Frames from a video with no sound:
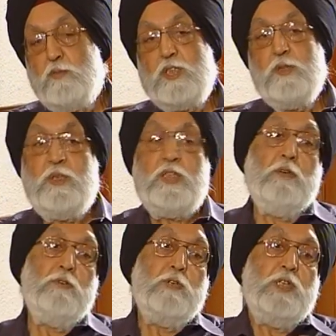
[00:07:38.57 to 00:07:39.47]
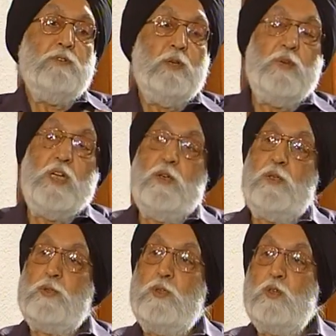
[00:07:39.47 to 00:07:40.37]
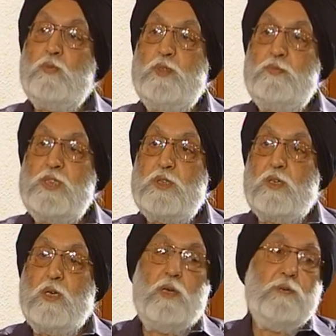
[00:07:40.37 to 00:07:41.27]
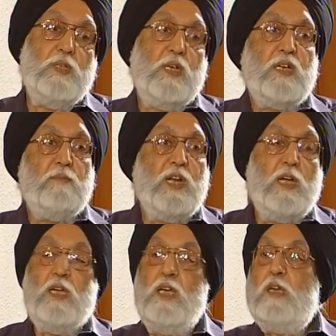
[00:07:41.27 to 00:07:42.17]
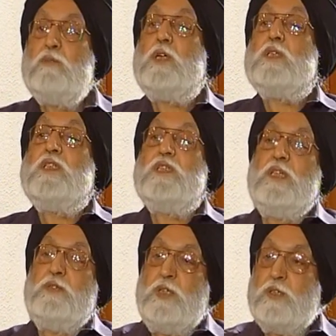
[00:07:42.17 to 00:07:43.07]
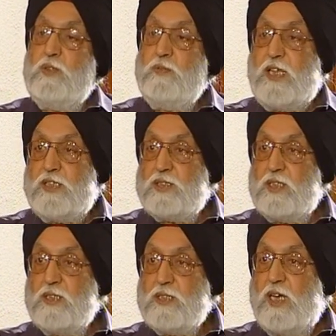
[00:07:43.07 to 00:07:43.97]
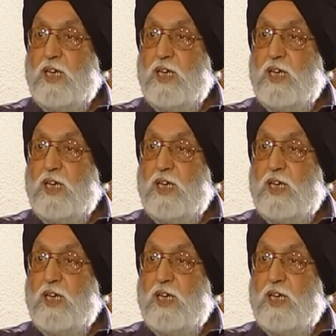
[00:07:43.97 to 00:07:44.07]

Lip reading: but the PWD will build onto an open piece of ground their kamra because they think we are going to manage things.